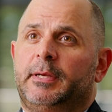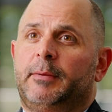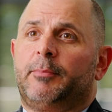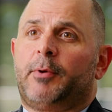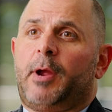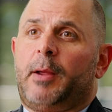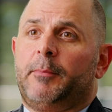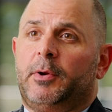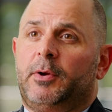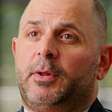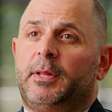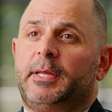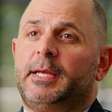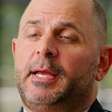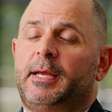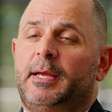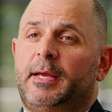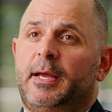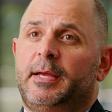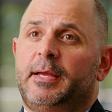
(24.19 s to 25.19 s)
at
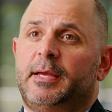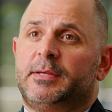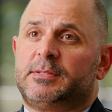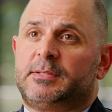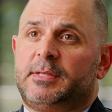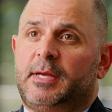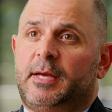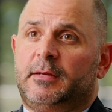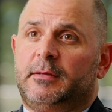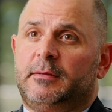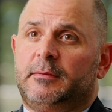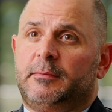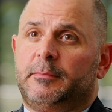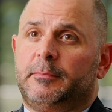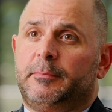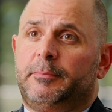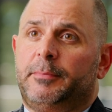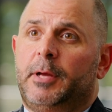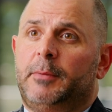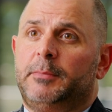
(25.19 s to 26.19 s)
primarily A I S data,
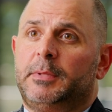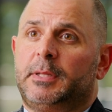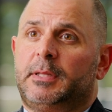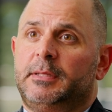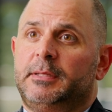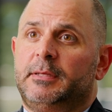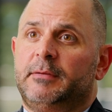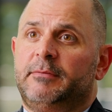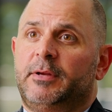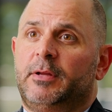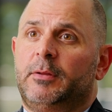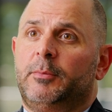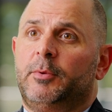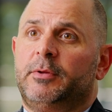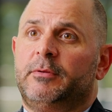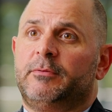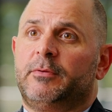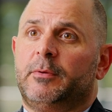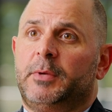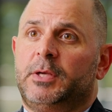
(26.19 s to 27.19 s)
publicly
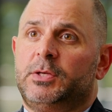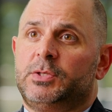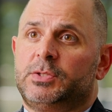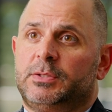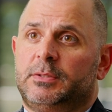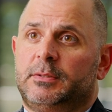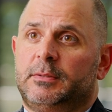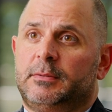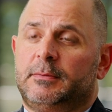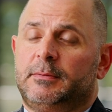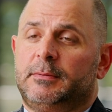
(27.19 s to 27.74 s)
available information.